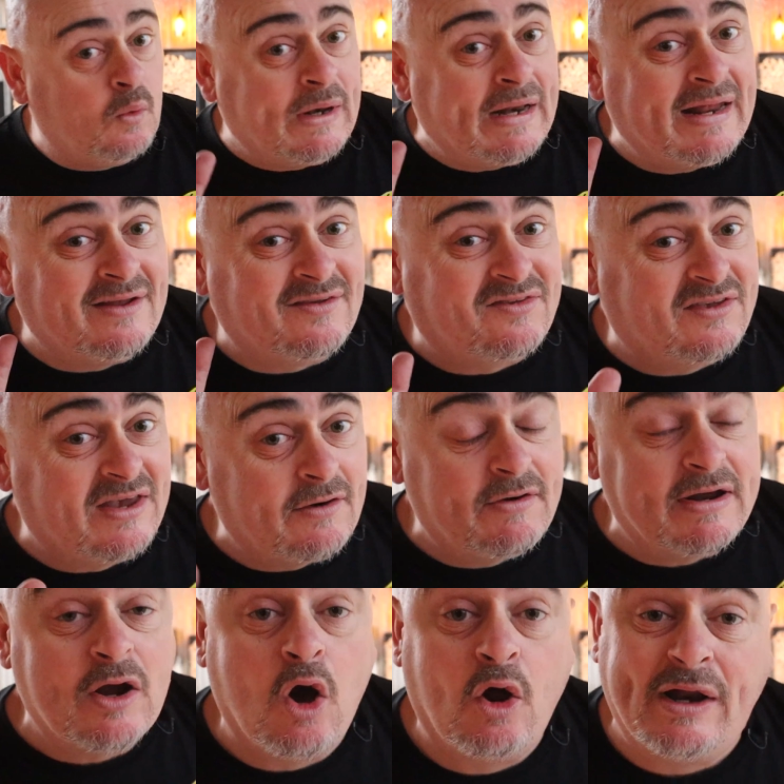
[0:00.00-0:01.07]
We need a
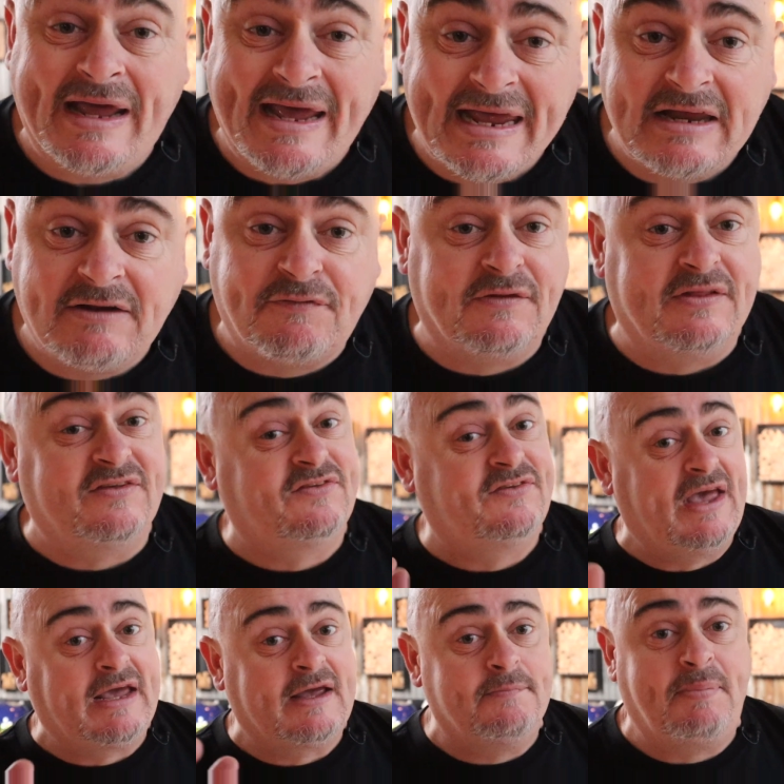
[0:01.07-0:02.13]
searing hot heat for the
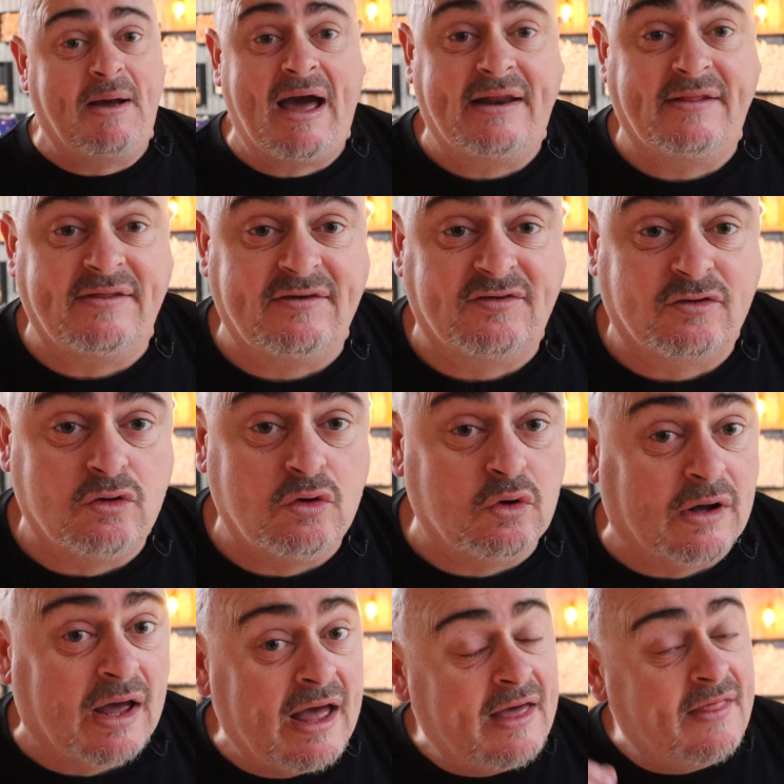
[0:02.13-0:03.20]
second part of this cook.